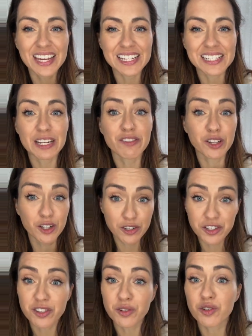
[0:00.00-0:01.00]
He said if it
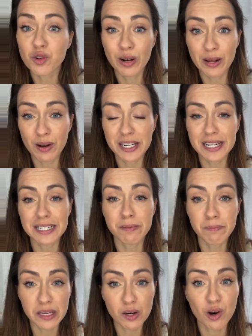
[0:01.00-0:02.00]
goes to sort of 21 days
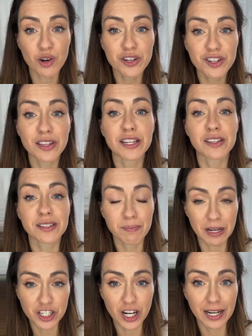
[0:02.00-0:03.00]
and beyond, then there's
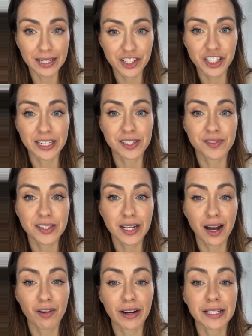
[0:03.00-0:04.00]
a much higher chance of
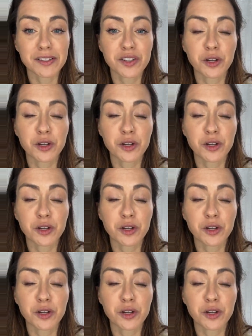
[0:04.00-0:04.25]
scarring.